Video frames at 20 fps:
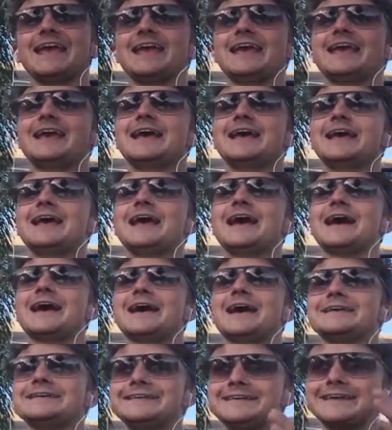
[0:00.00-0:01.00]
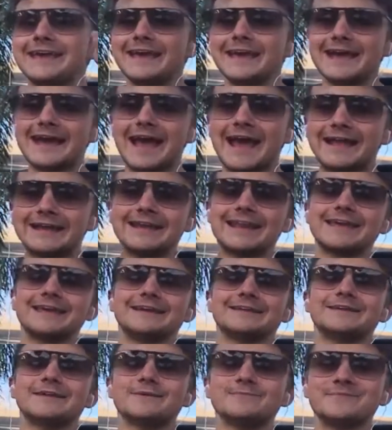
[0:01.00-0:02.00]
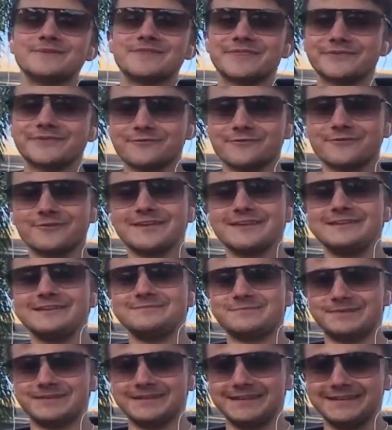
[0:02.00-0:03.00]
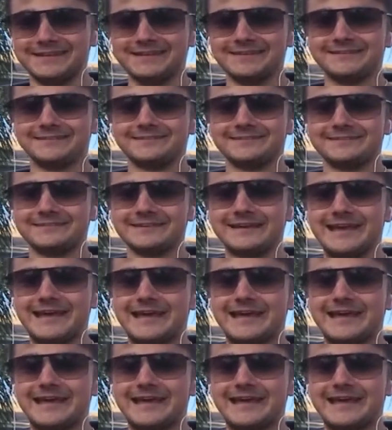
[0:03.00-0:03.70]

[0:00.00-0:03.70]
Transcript: I'd like a number 3, please.